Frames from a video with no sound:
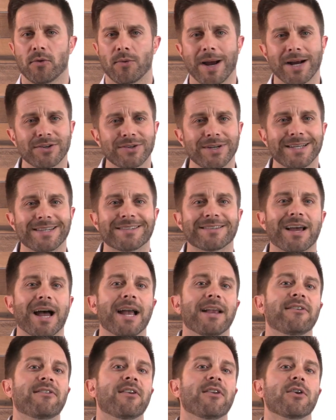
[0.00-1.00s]
They're actually
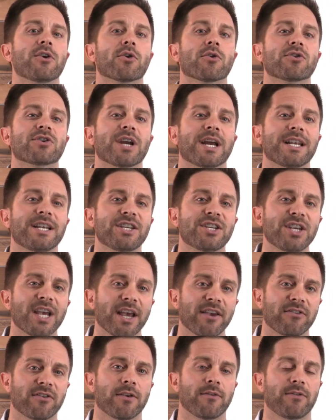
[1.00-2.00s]
signs that your
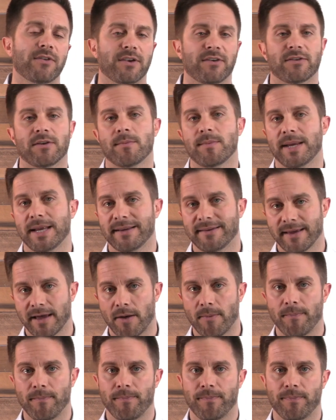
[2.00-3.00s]
digestive system needs
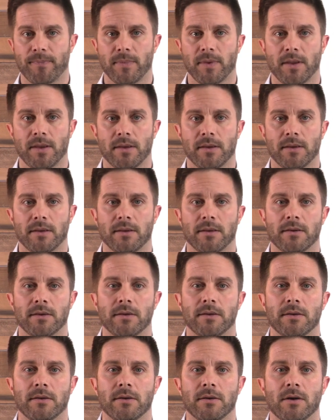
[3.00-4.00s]
help.
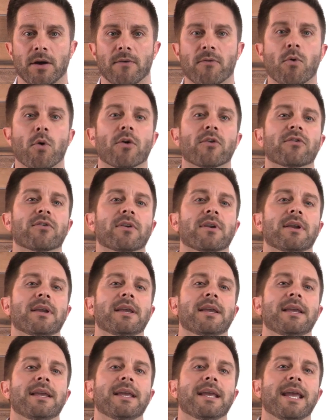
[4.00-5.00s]
Of course,
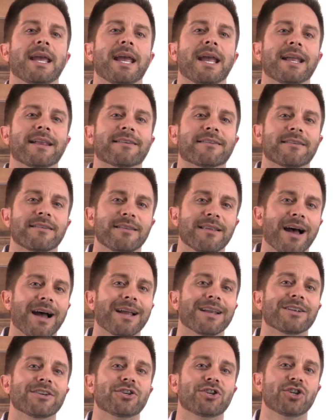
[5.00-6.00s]
it's
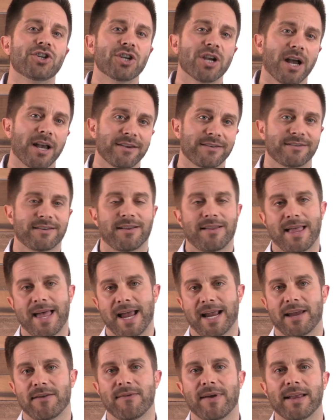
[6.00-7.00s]
not just a
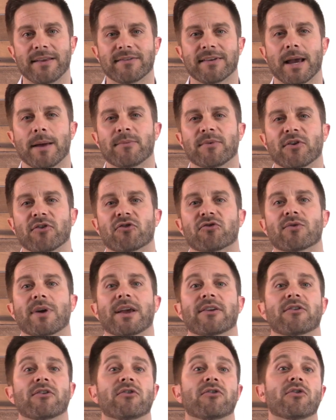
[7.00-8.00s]
lack of enzymes that
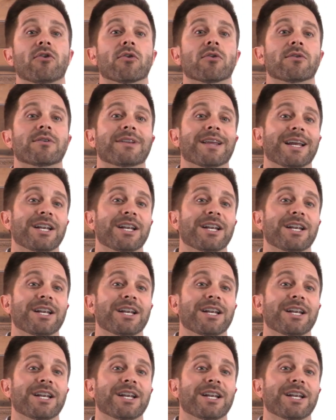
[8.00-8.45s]
stresses your